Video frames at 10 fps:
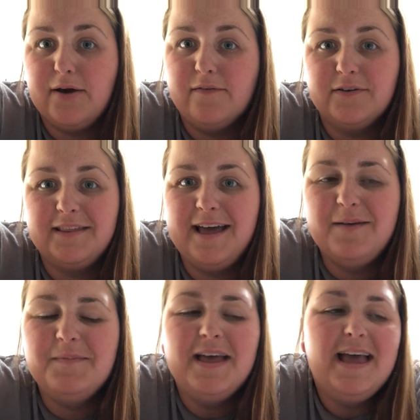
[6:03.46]
over
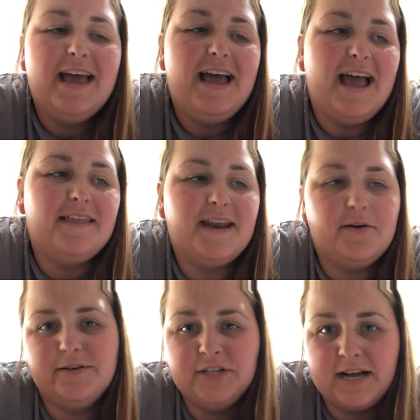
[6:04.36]
them. And then I
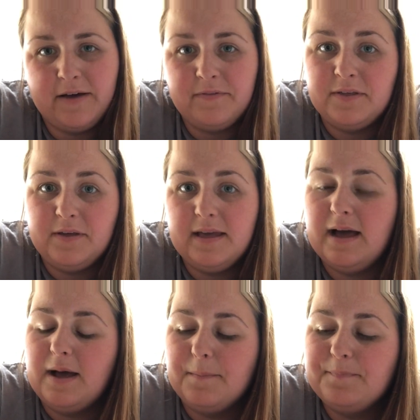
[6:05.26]
always check out
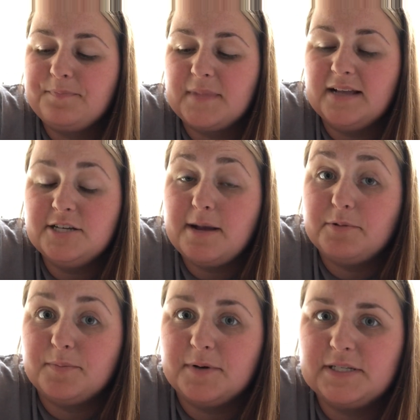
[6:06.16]
the
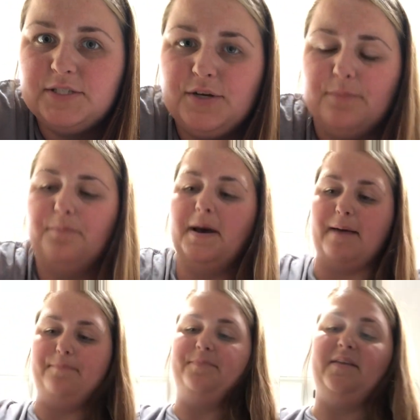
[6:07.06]
chapter books too. But
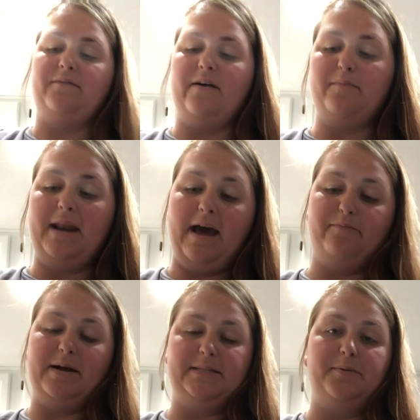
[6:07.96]
if you haven't been Half
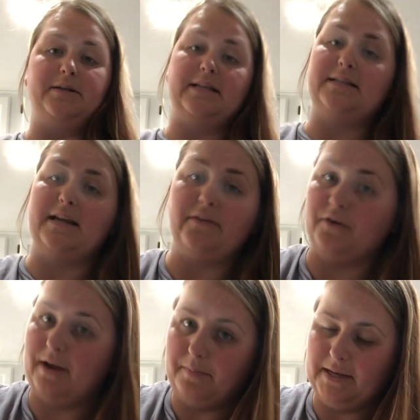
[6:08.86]
Price Books, that's another
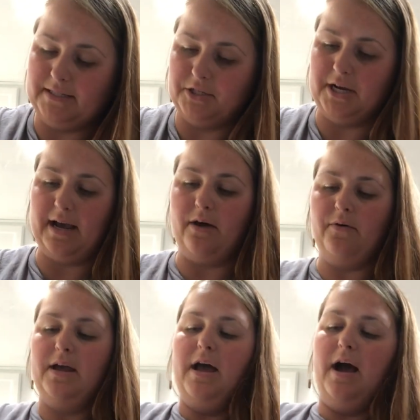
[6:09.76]
great place to check out.
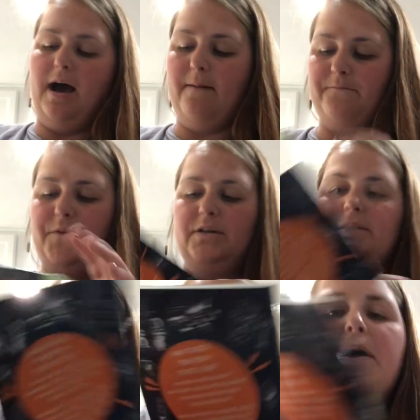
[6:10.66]
First
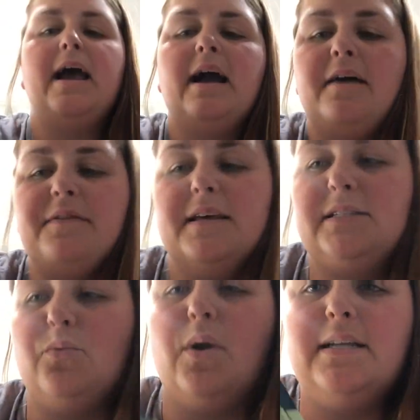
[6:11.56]
up, I got this
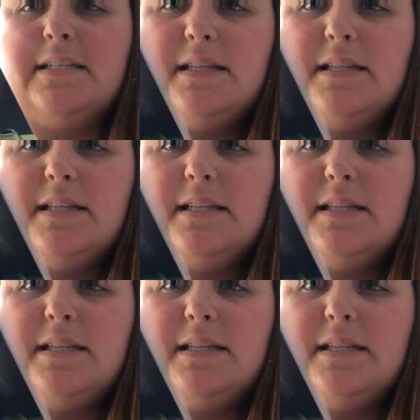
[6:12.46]
What Does